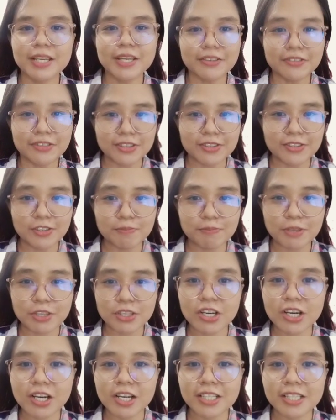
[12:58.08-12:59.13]
This is
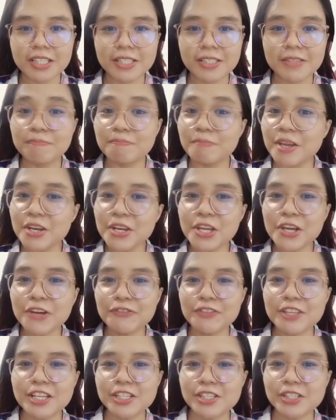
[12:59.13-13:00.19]
because many
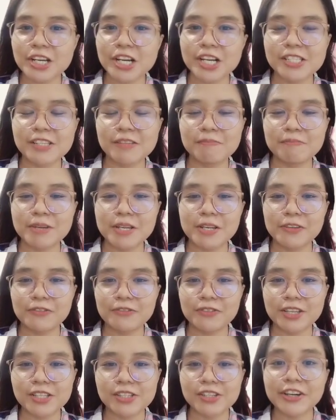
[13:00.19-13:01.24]
of these costs and
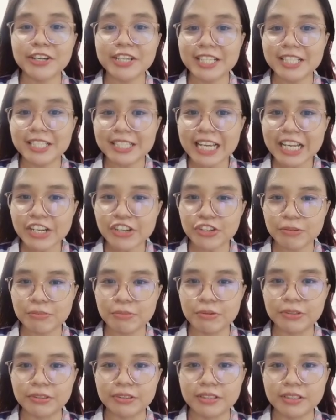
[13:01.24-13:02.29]
benefits are
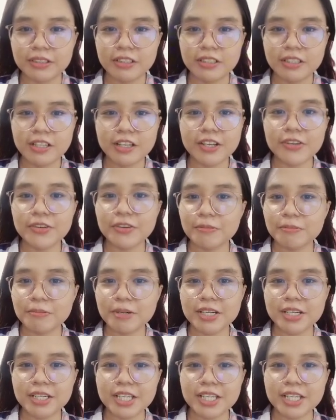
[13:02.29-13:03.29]
intangible, and their money